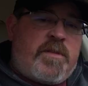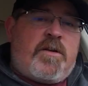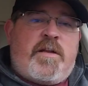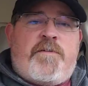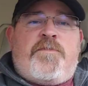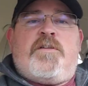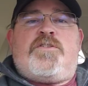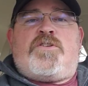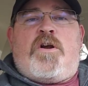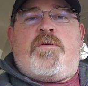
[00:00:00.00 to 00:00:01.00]
they're definitely the
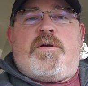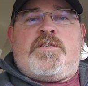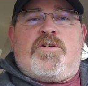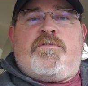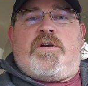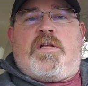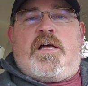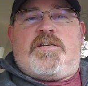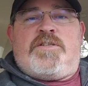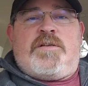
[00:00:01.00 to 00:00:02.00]
start of my silver
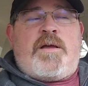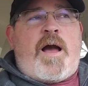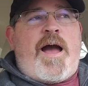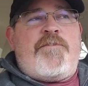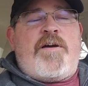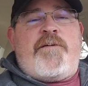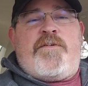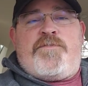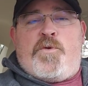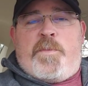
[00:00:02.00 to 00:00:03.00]
collection. I have
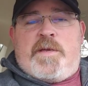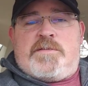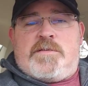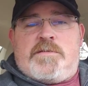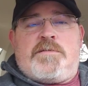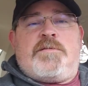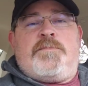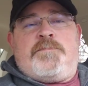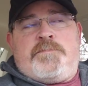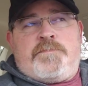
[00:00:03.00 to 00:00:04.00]
a few pieces.
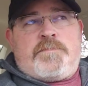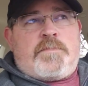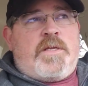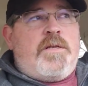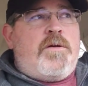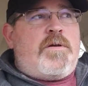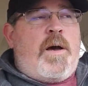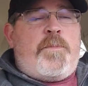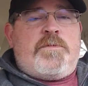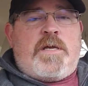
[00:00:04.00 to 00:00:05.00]
A
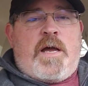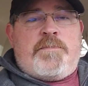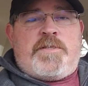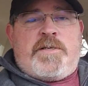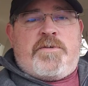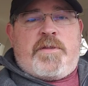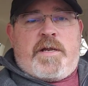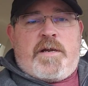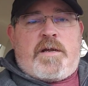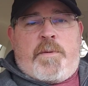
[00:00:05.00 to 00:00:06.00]
couple dimes here or
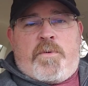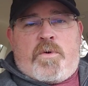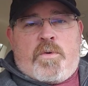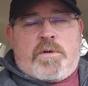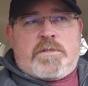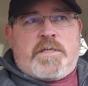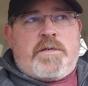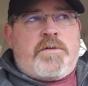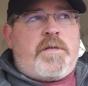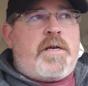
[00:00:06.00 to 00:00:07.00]
there, a couple quarters
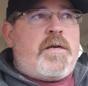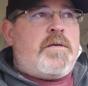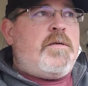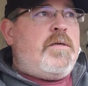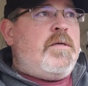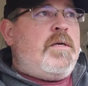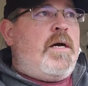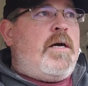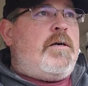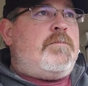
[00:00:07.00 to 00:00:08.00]
here or there.
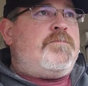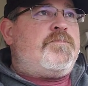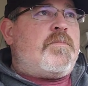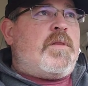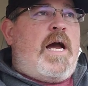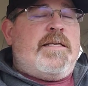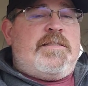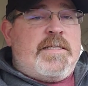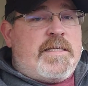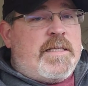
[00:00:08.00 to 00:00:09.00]
I
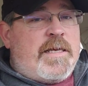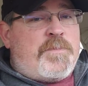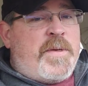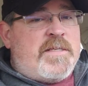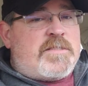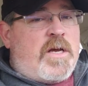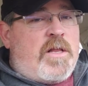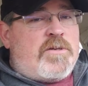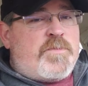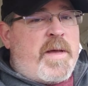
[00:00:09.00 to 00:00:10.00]
did collect peace
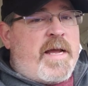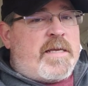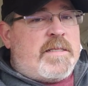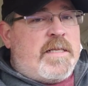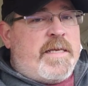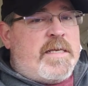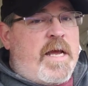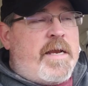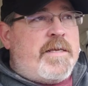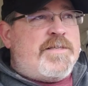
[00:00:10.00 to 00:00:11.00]
dollars back in the late
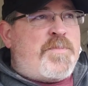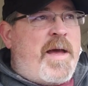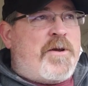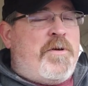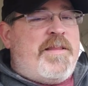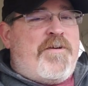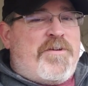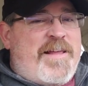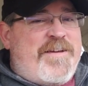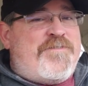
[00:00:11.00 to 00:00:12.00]
90s, back when they
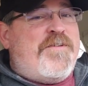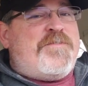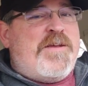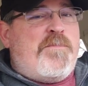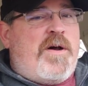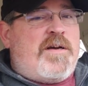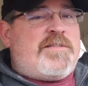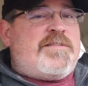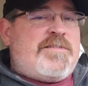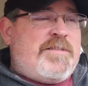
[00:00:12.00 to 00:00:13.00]
were like 15
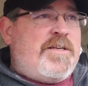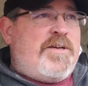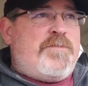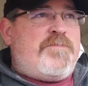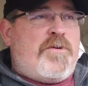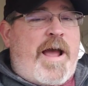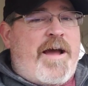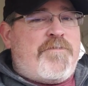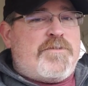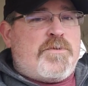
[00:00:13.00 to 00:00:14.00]
bucks, for
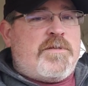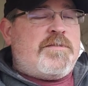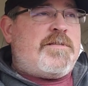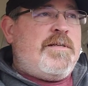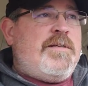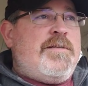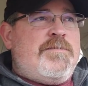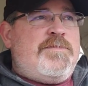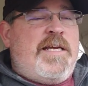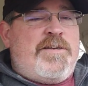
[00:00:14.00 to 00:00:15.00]
average ones.
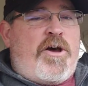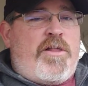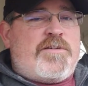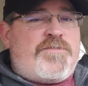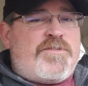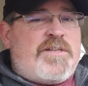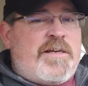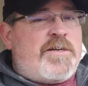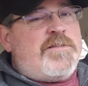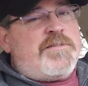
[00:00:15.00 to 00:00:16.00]
$10 for
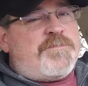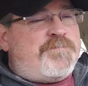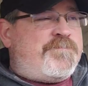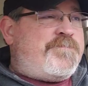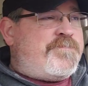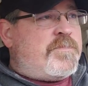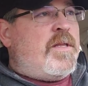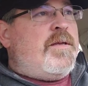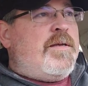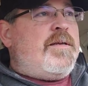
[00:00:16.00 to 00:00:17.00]
slickers.
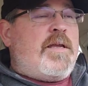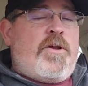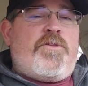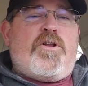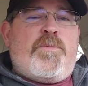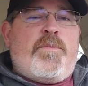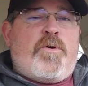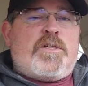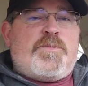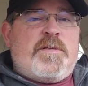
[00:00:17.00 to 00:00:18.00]
They're a little bit
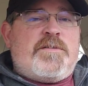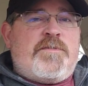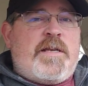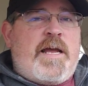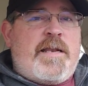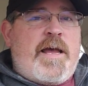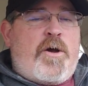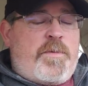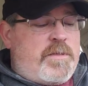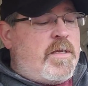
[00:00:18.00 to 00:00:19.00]
more expensive than that
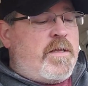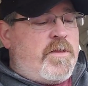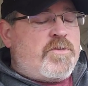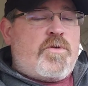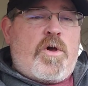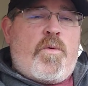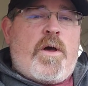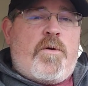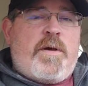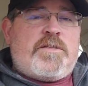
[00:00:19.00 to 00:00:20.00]
now, but these will go
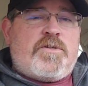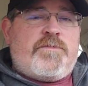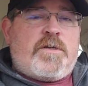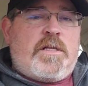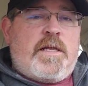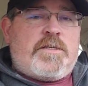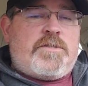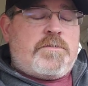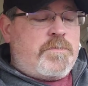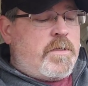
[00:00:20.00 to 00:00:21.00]
well in my silver
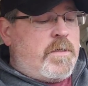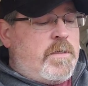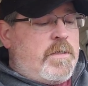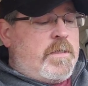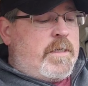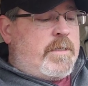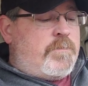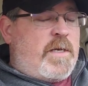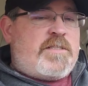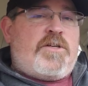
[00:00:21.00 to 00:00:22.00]
collection.
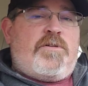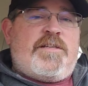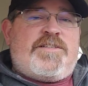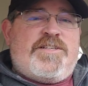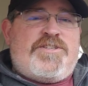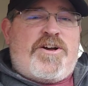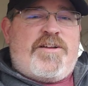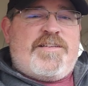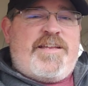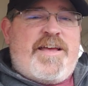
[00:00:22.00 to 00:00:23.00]
I still listen to
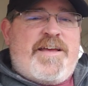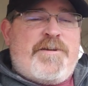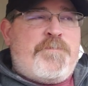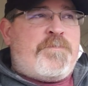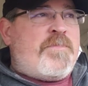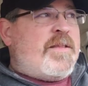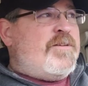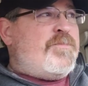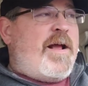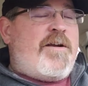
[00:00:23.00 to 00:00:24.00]
John today.
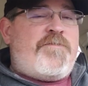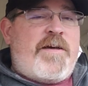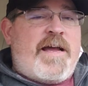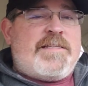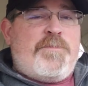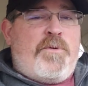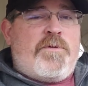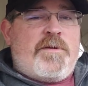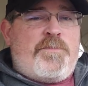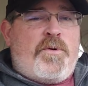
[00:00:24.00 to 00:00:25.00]
Matter of fact, he
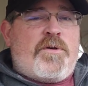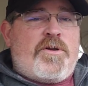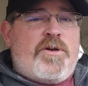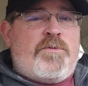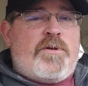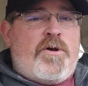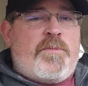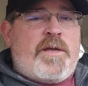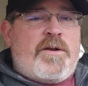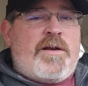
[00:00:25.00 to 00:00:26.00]
pulled a good one on
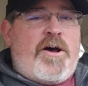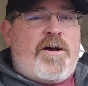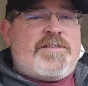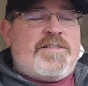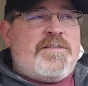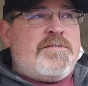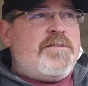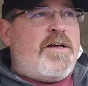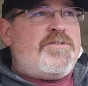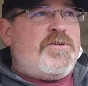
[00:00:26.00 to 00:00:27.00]
me on an auction
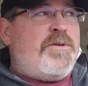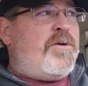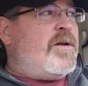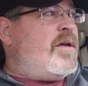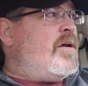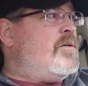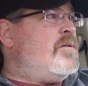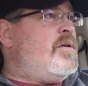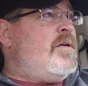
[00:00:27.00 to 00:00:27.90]
not too long ago.